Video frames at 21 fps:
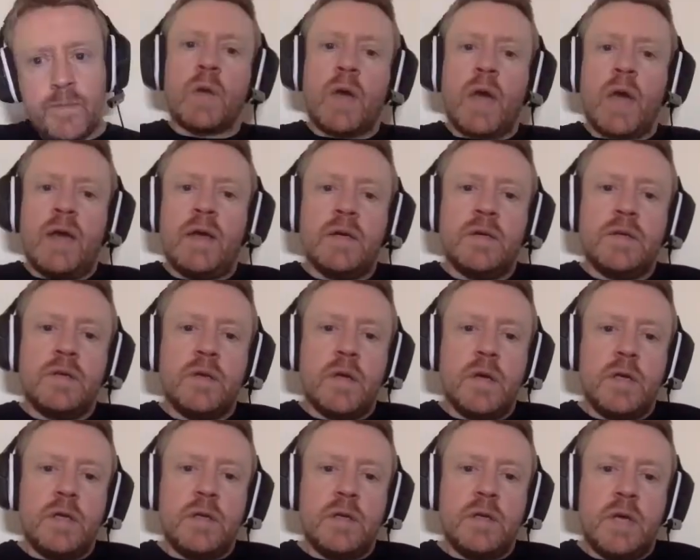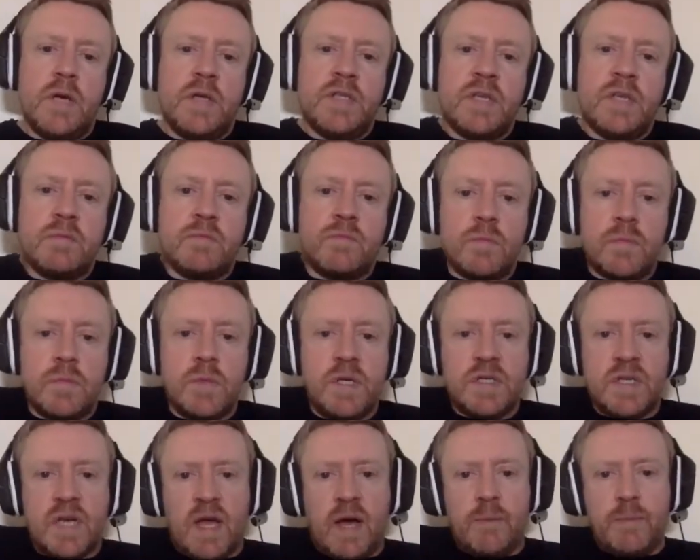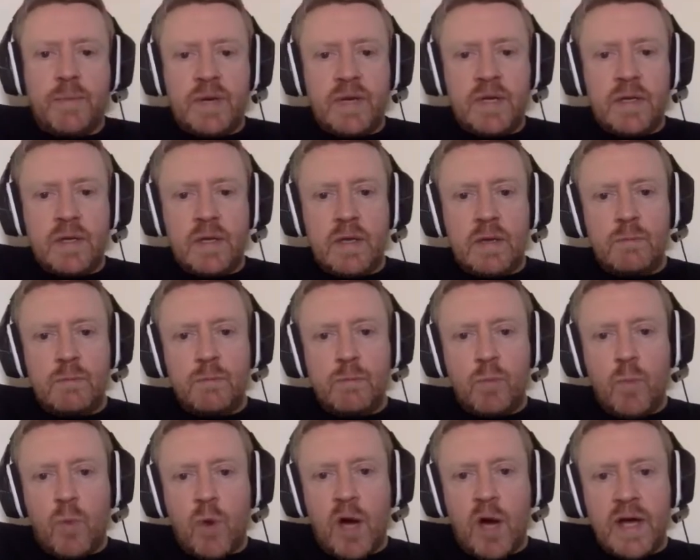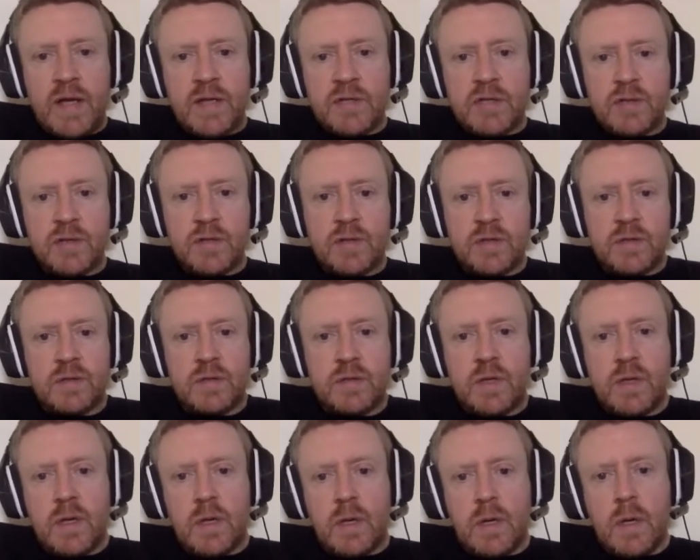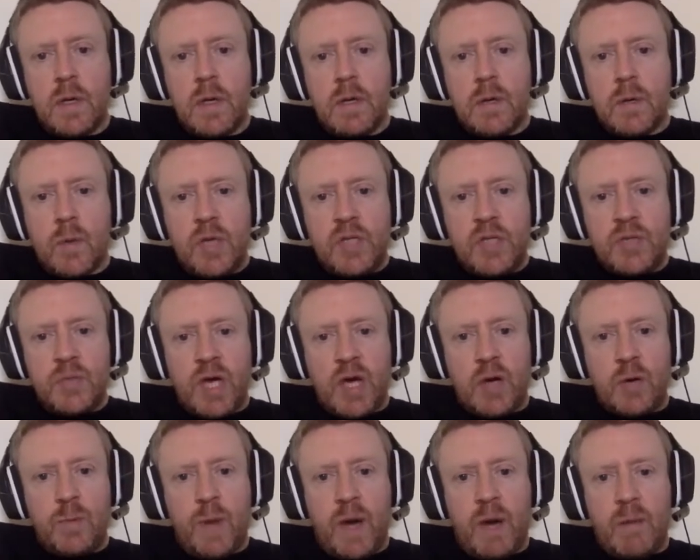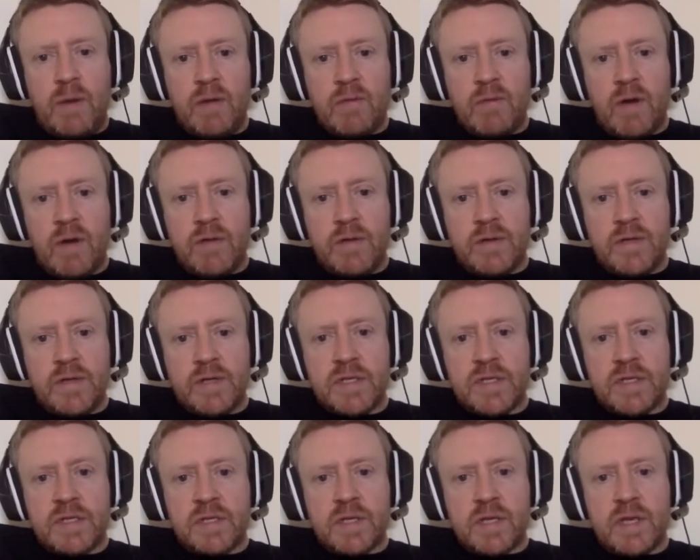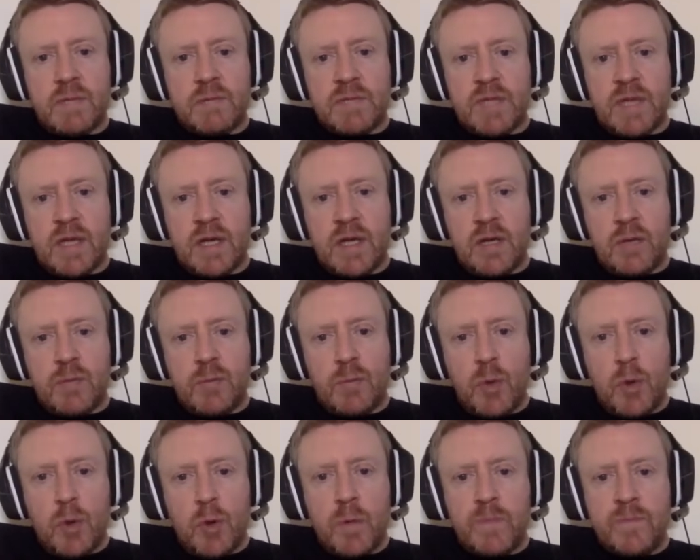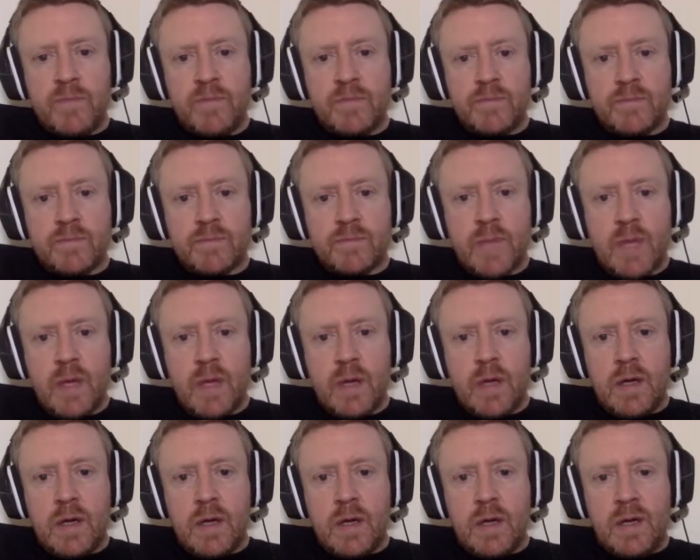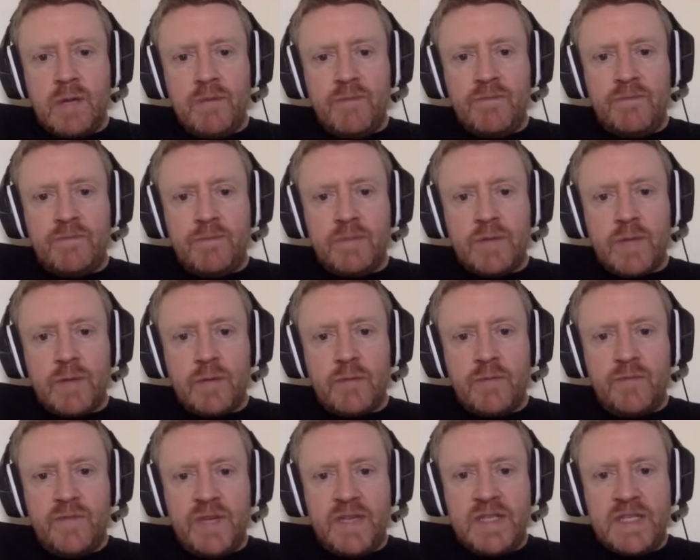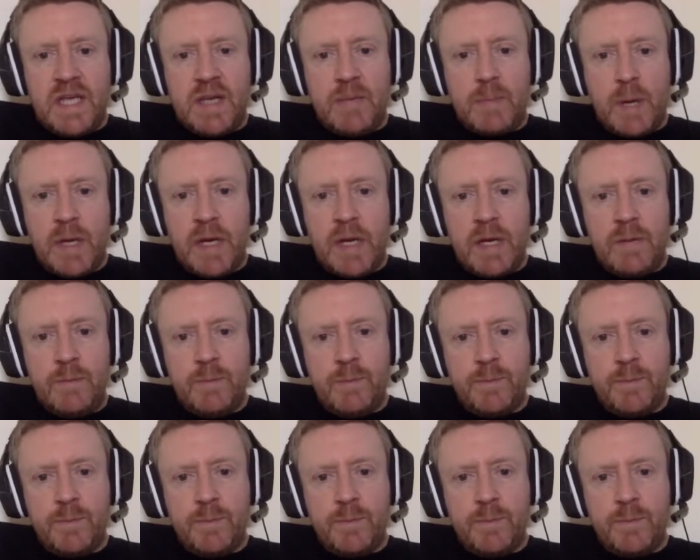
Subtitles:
Okay, and as a company, then why should we go public rather than just keep taking on more VC money?